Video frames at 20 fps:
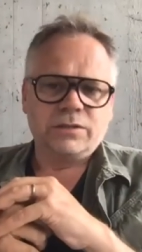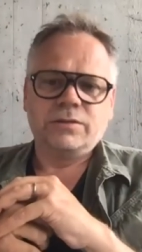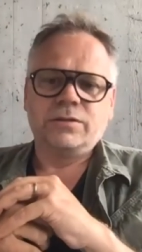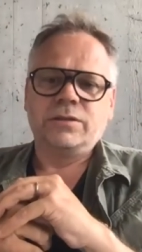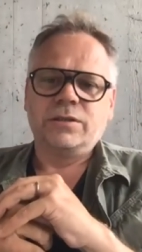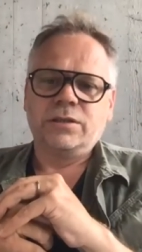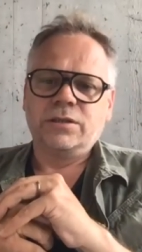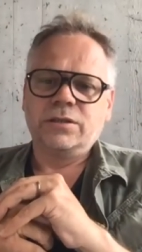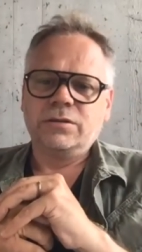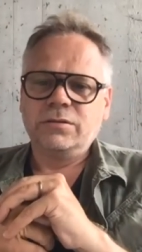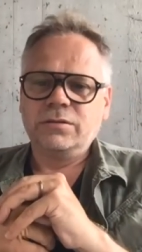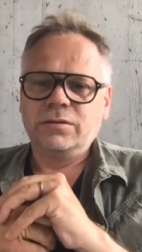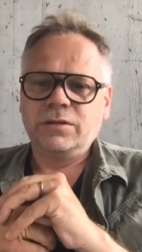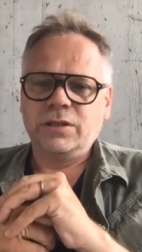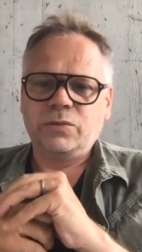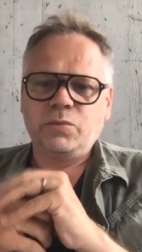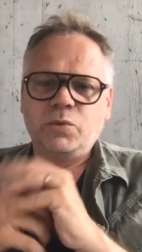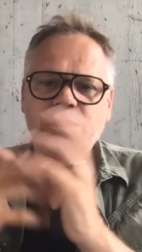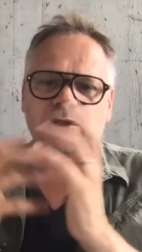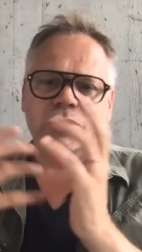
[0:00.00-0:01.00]
You know,
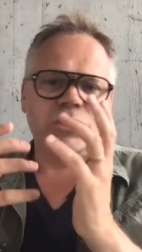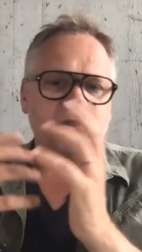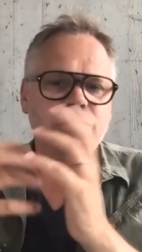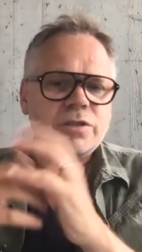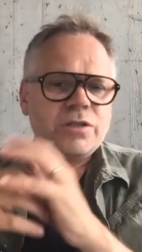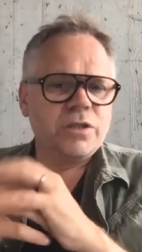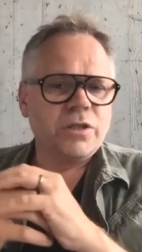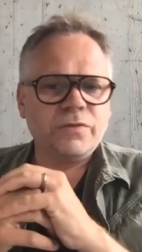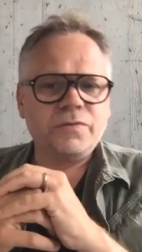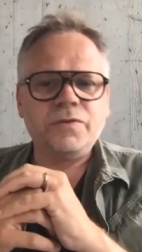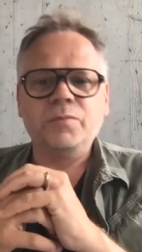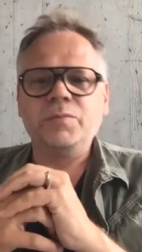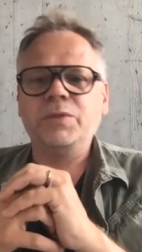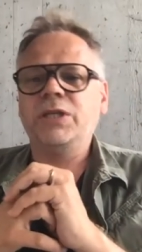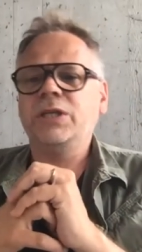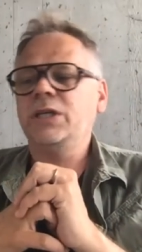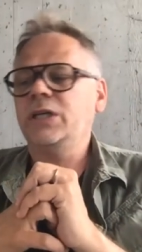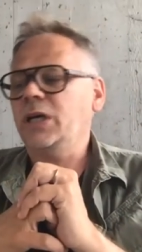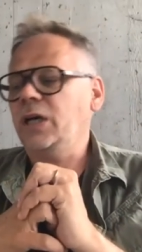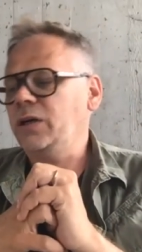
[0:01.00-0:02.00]
it wasn't just not for
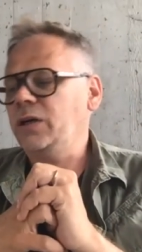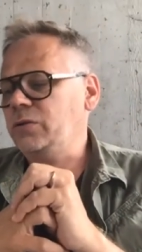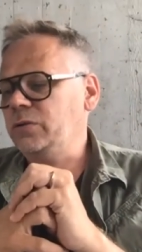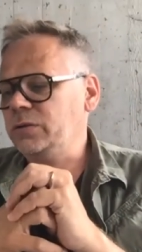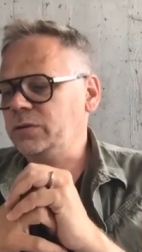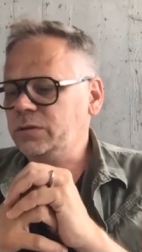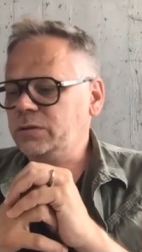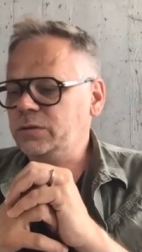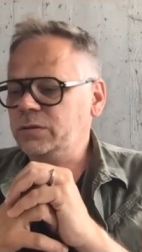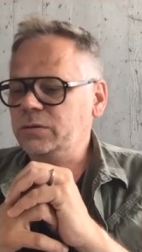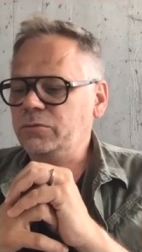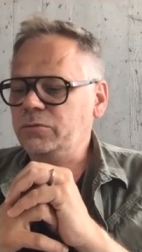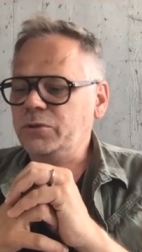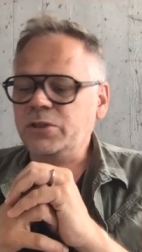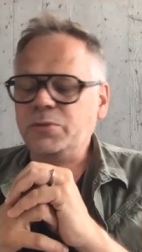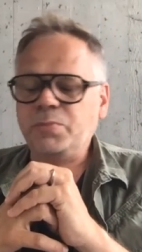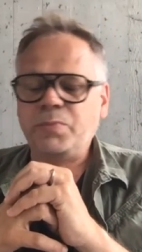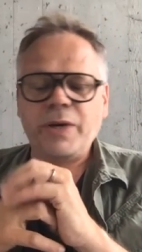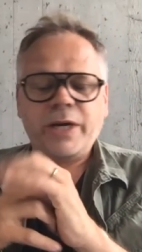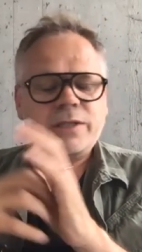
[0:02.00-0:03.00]
me. I could
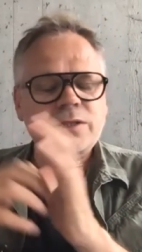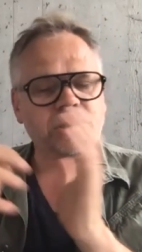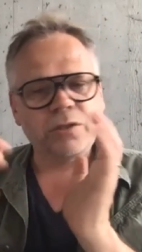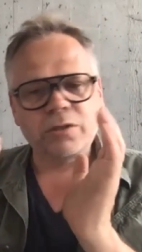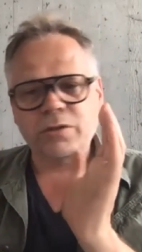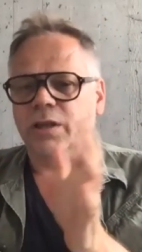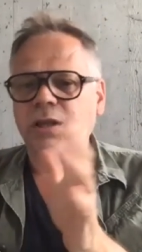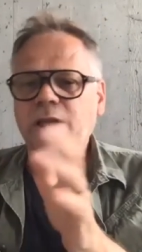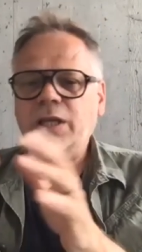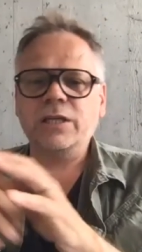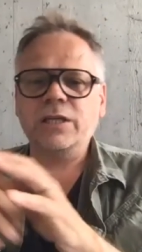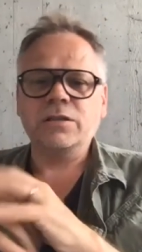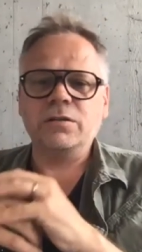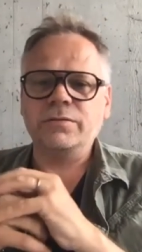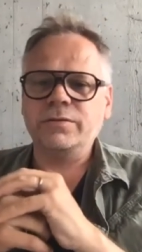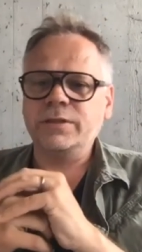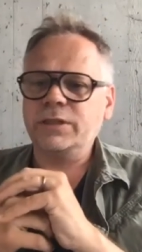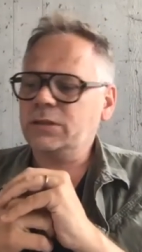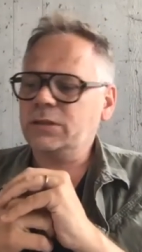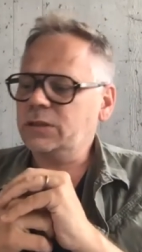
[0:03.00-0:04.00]
respect certain things
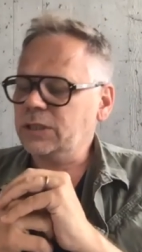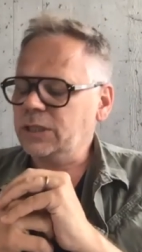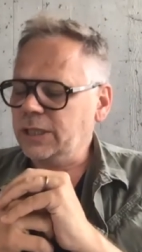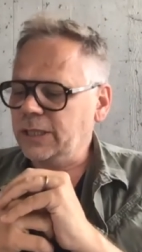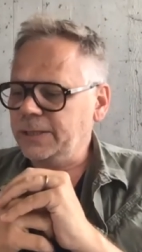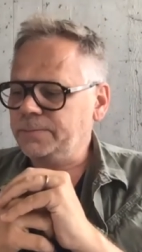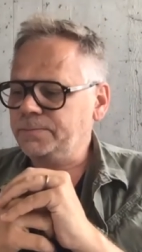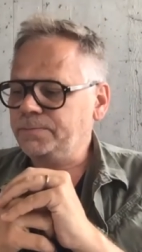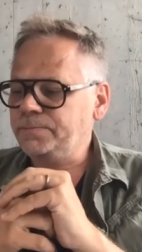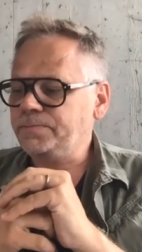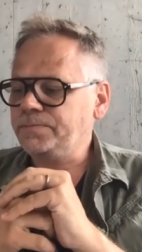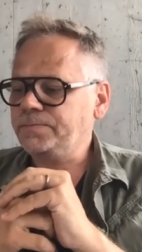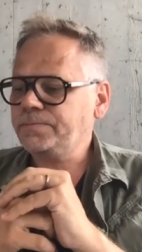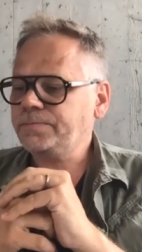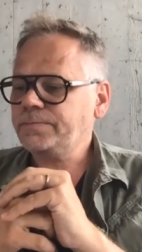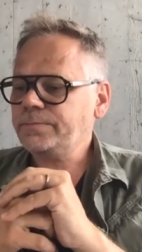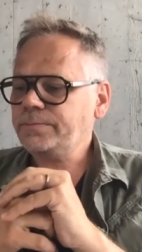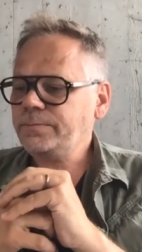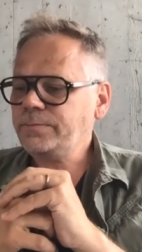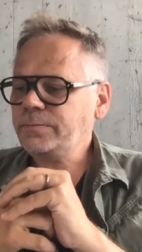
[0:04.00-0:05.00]
of it, um,
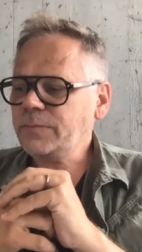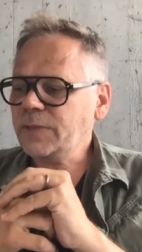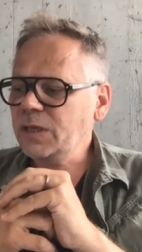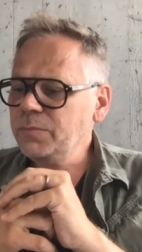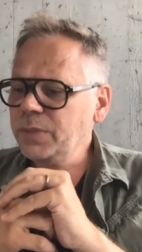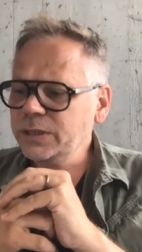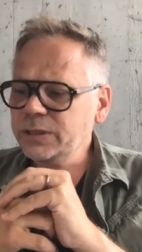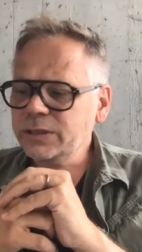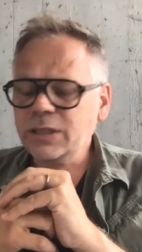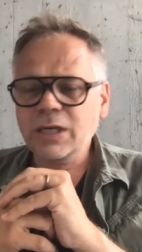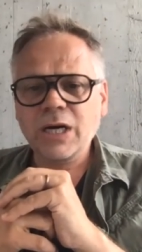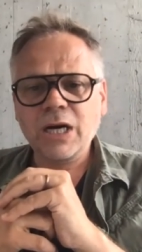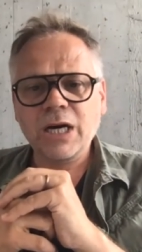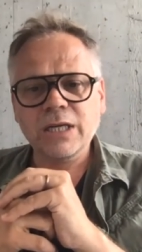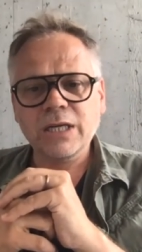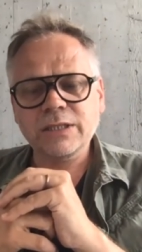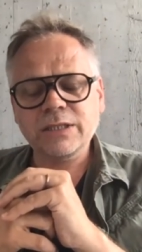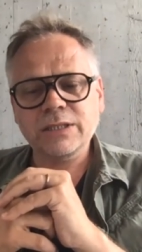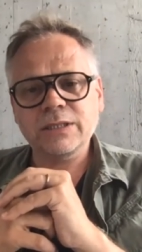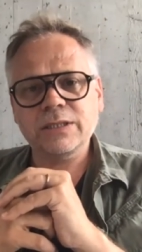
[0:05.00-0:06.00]
but the
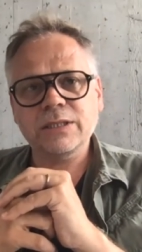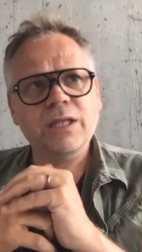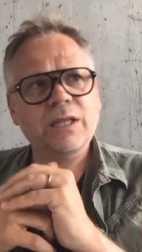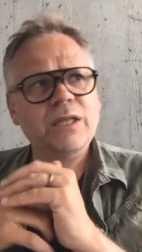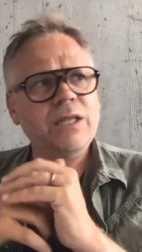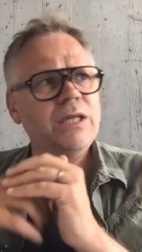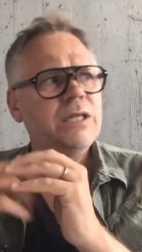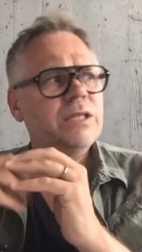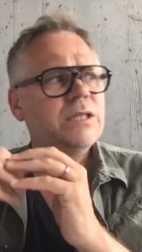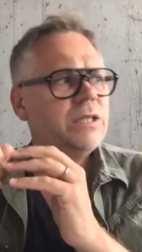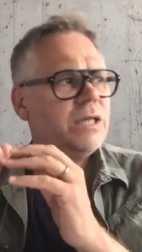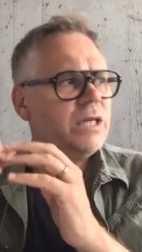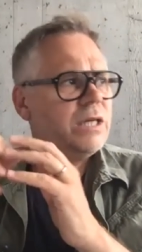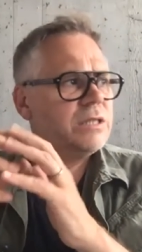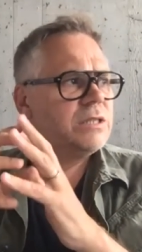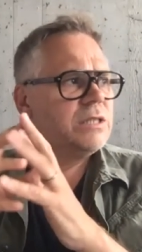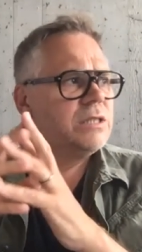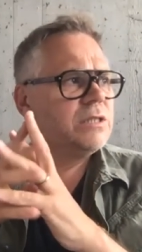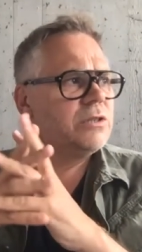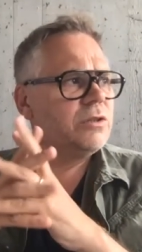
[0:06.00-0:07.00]
last, I think, yeah,
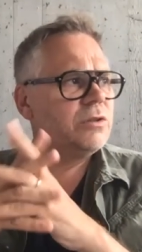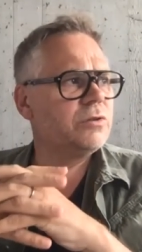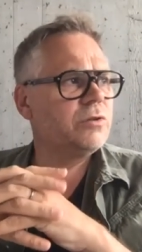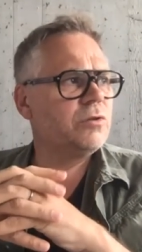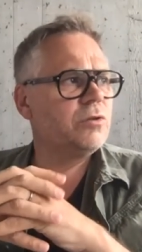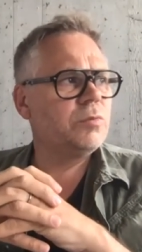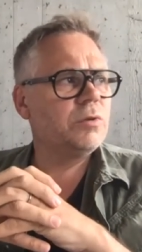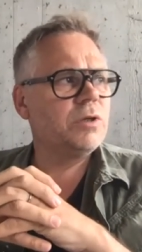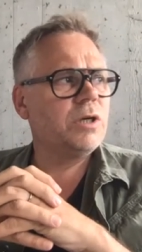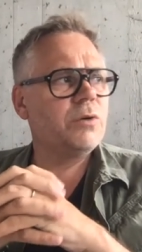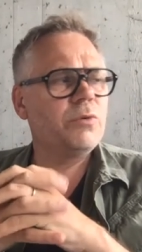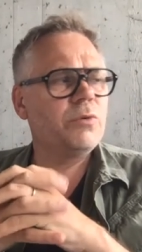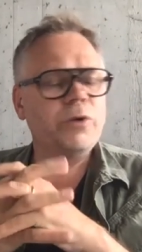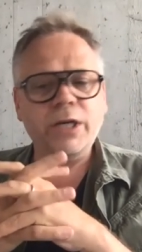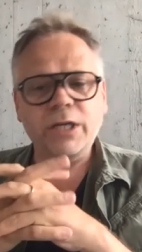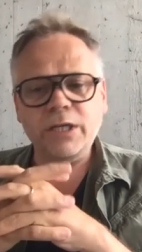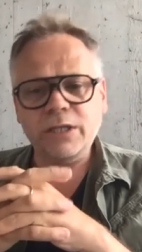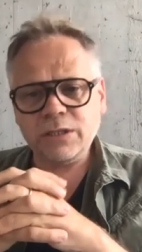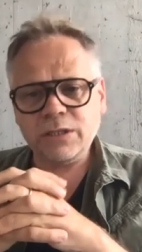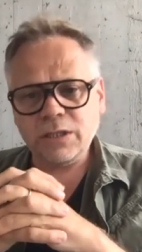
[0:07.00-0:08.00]
since October, I
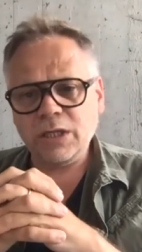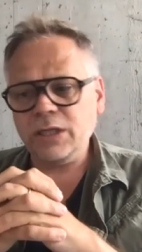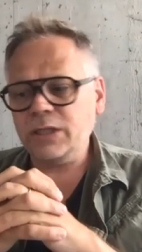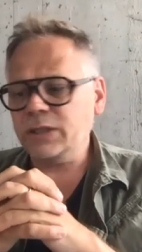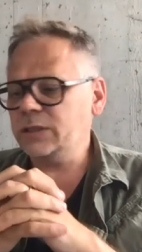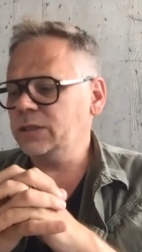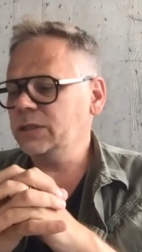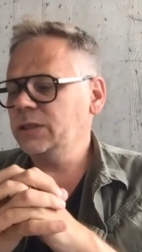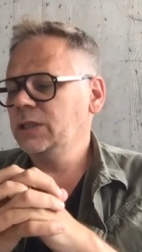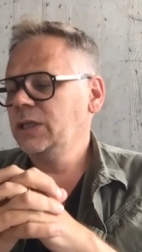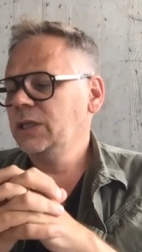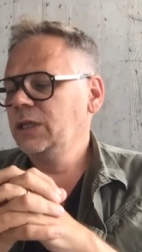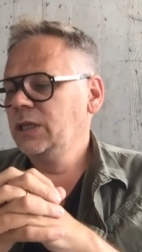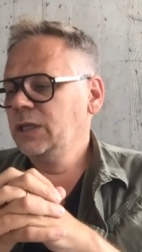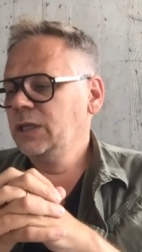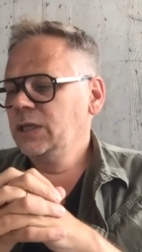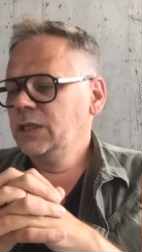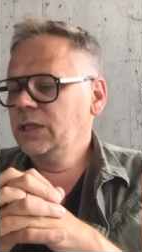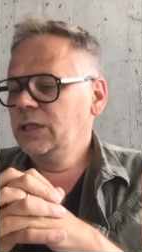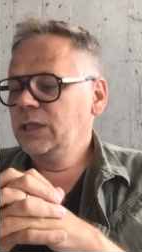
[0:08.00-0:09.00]
really started
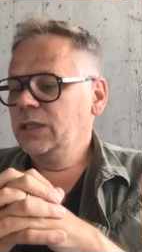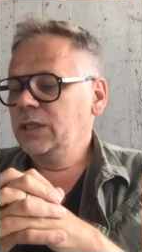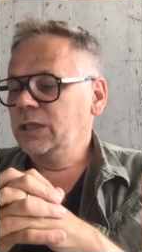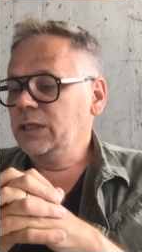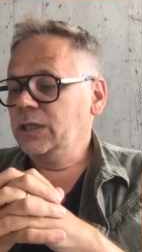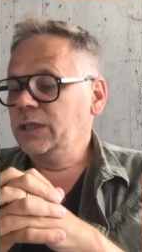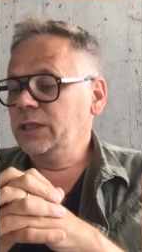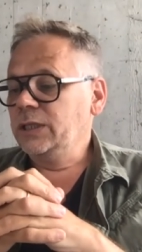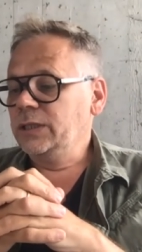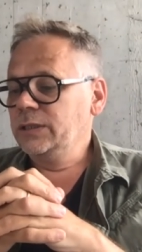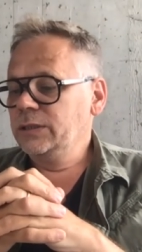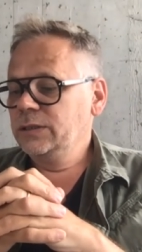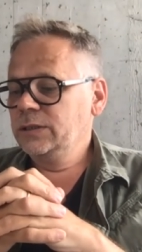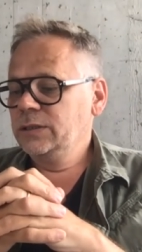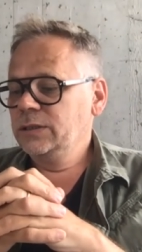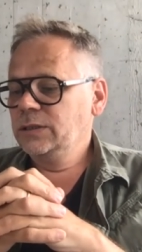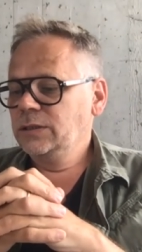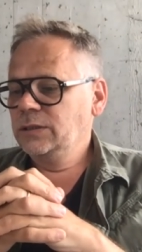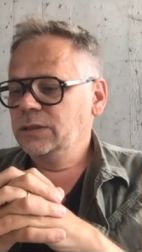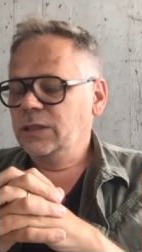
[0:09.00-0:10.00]
uh,
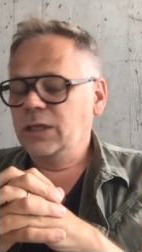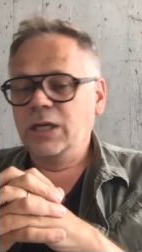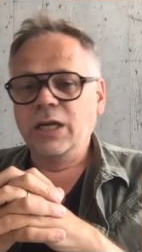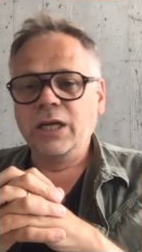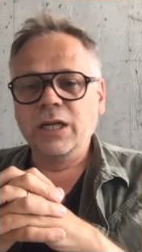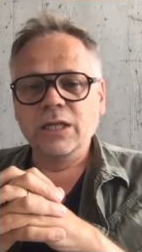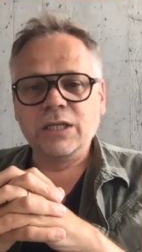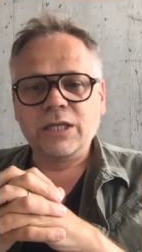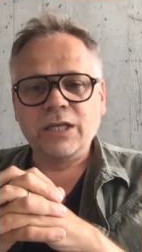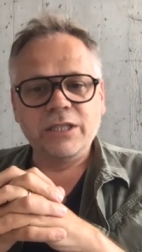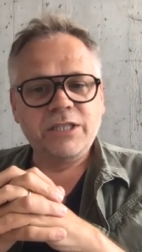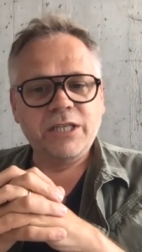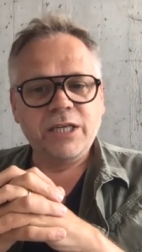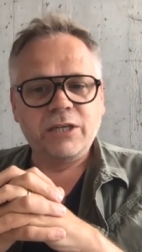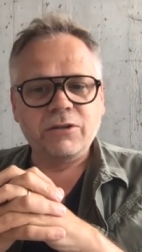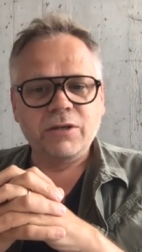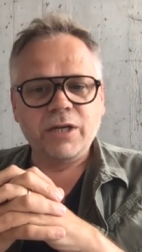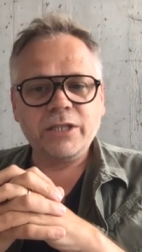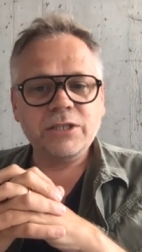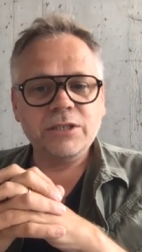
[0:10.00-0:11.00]
a little Cartier
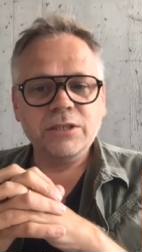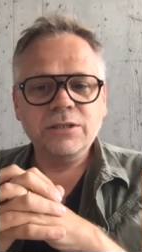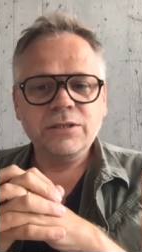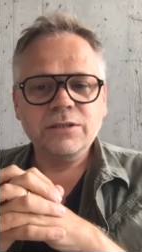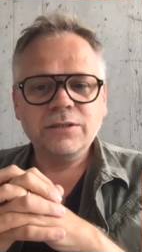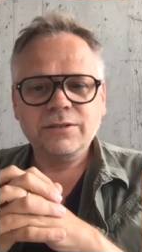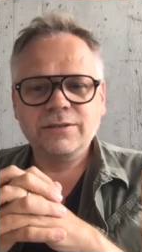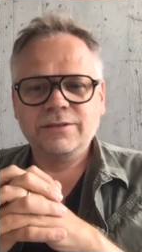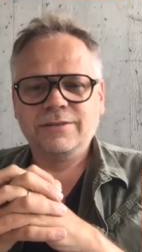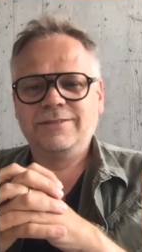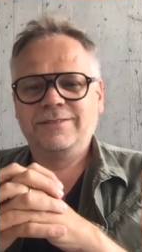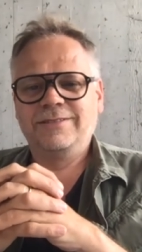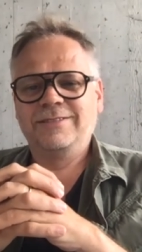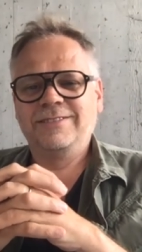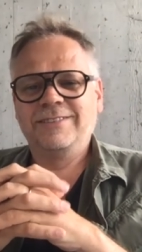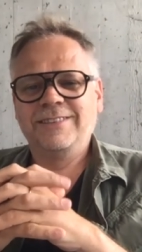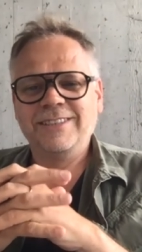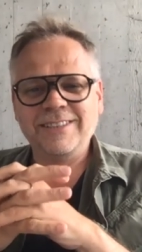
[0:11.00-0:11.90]
collection yeah, I'm